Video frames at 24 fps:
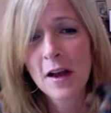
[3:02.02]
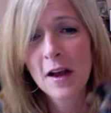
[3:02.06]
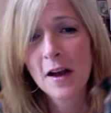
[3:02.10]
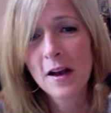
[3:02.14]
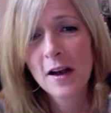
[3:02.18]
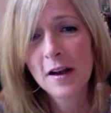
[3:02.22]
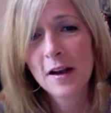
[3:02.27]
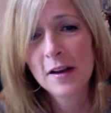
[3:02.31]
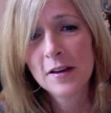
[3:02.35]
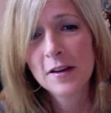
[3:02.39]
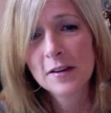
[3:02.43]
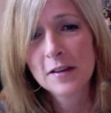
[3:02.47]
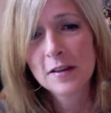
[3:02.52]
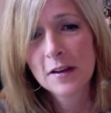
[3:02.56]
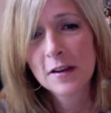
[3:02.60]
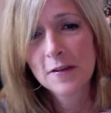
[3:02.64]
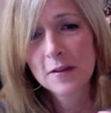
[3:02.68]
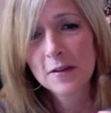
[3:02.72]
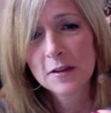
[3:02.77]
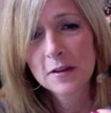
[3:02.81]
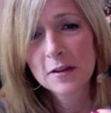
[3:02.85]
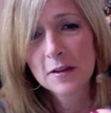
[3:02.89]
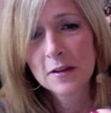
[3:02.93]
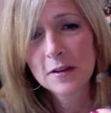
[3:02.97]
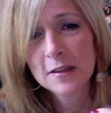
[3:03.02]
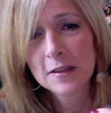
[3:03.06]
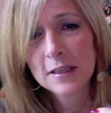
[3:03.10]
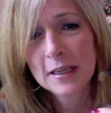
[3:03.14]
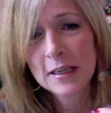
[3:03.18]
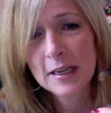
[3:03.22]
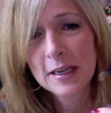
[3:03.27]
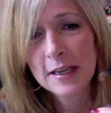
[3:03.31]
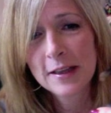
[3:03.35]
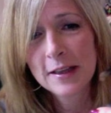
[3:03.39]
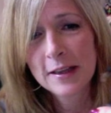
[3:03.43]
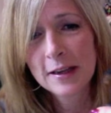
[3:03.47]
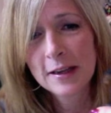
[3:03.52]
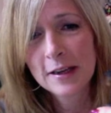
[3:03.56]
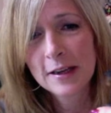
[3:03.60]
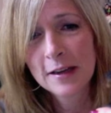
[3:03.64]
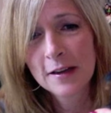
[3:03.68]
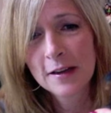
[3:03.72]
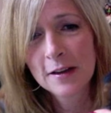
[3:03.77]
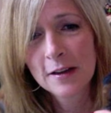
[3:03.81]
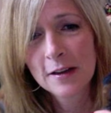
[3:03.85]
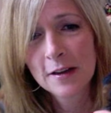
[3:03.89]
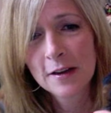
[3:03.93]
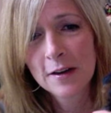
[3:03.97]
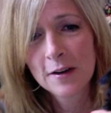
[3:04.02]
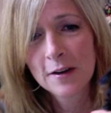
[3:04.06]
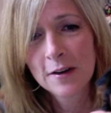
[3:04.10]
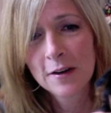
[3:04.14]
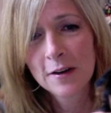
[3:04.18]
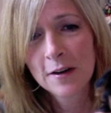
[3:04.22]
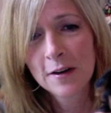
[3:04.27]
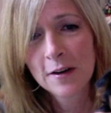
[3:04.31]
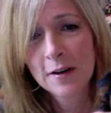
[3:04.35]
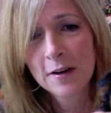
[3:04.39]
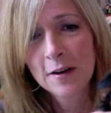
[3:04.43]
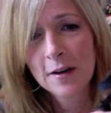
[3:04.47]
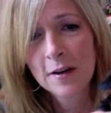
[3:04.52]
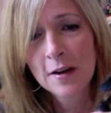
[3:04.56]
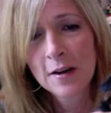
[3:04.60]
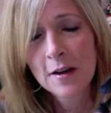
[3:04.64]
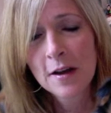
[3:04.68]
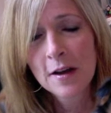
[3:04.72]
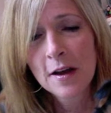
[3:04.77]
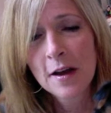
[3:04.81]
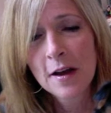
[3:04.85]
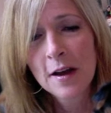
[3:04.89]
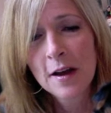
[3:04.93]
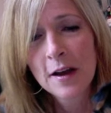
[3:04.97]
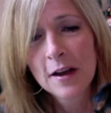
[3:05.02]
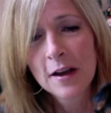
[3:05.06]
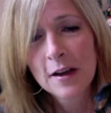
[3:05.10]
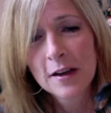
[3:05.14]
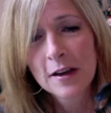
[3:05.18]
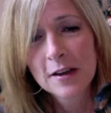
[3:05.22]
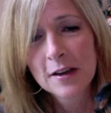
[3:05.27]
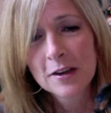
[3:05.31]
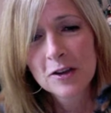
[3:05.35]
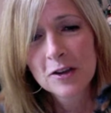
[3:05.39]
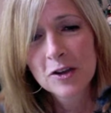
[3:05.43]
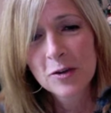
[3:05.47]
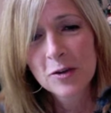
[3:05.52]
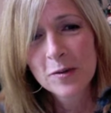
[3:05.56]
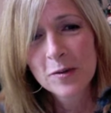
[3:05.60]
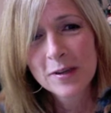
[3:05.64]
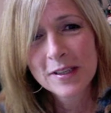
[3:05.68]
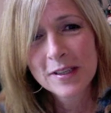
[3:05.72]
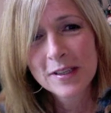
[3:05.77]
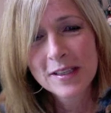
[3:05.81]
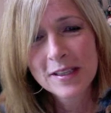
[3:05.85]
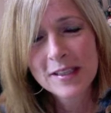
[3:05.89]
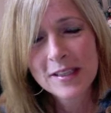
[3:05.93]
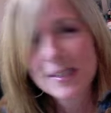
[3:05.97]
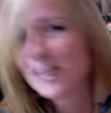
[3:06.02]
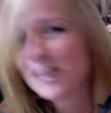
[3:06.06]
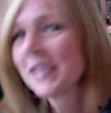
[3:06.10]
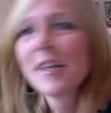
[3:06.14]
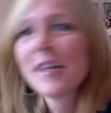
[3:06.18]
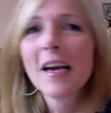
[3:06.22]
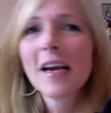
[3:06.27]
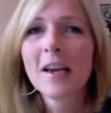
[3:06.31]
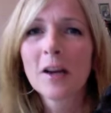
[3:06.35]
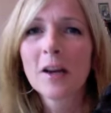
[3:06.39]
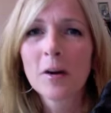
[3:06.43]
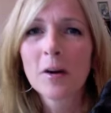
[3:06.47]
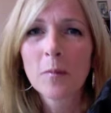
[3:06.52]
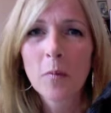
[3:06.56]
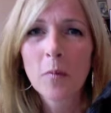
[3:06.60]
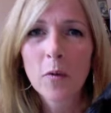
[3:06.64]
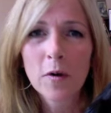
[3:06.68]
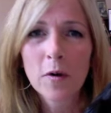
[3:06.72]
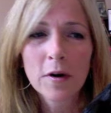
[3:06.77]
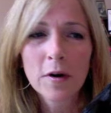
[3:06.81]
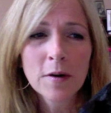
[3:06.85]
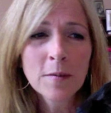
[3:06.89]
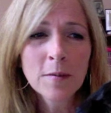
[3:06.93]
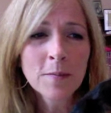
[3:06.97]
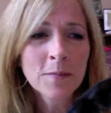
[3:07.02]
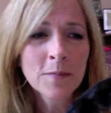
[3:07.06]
I just love this little dinky thing. Look at her. She was the second born,